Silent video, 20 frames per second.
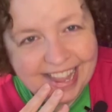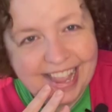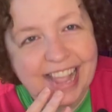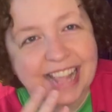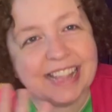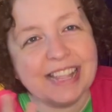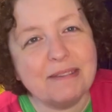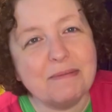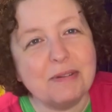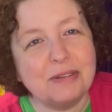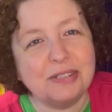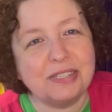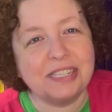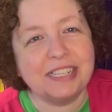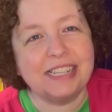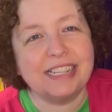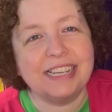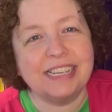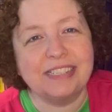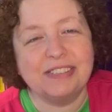And like most of
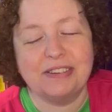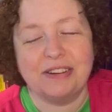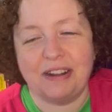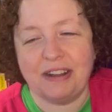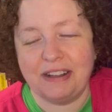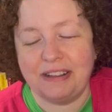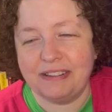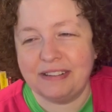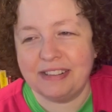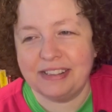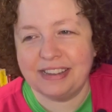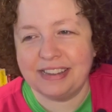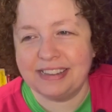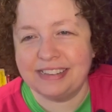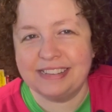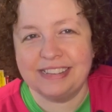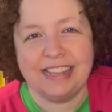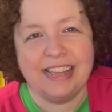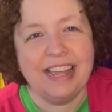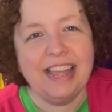the things are off,
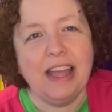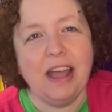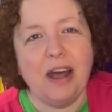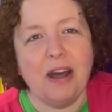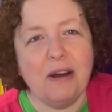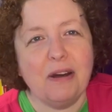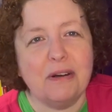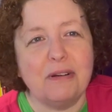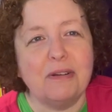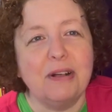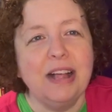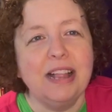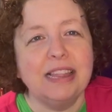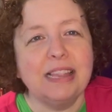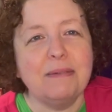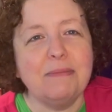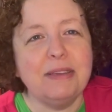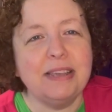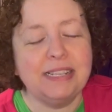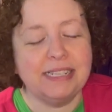like, oh,
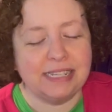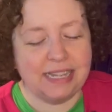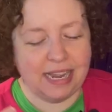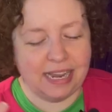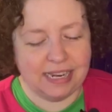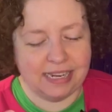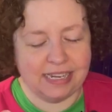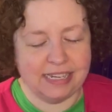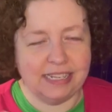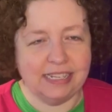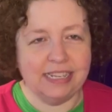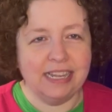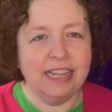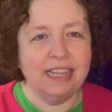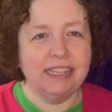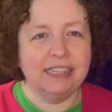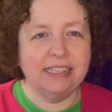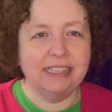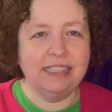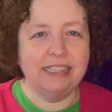let me stand
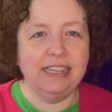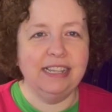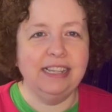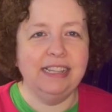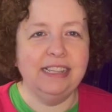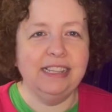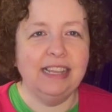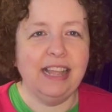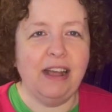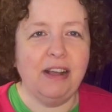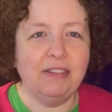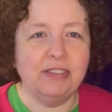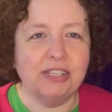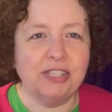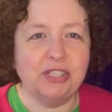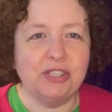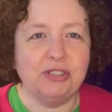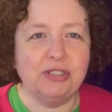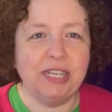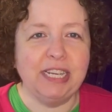in out in the
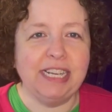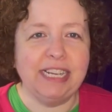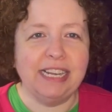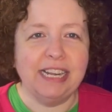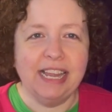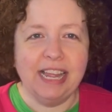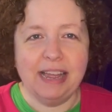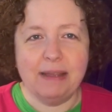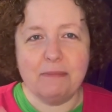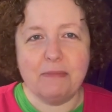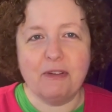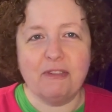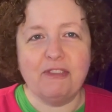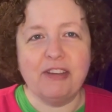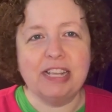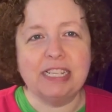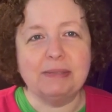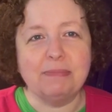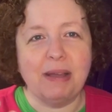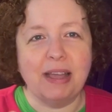street and
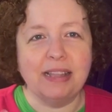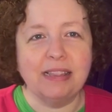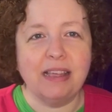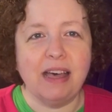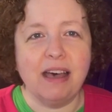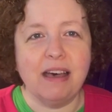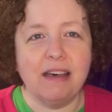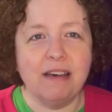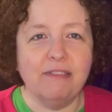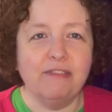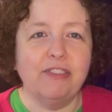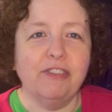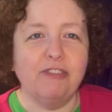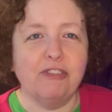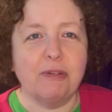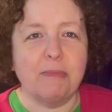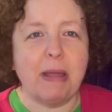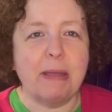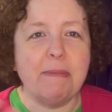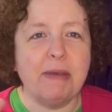profess my love
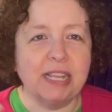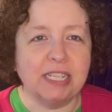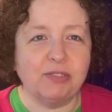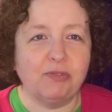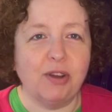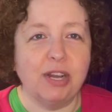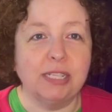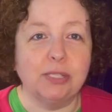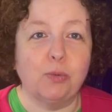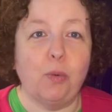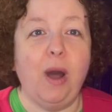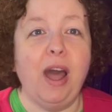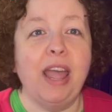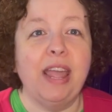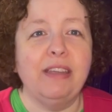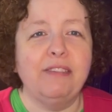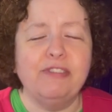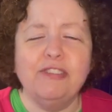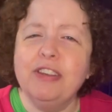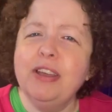for my best friend's
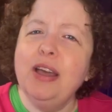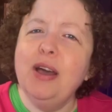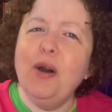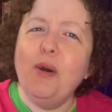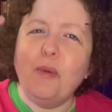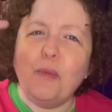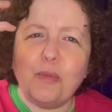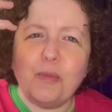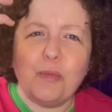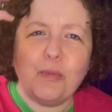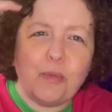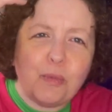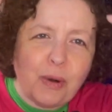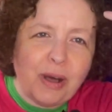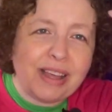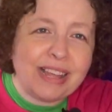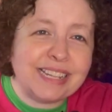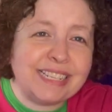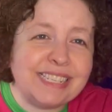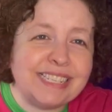wife.
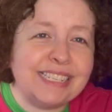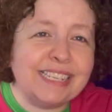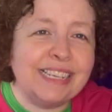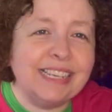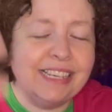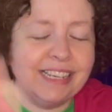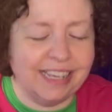What?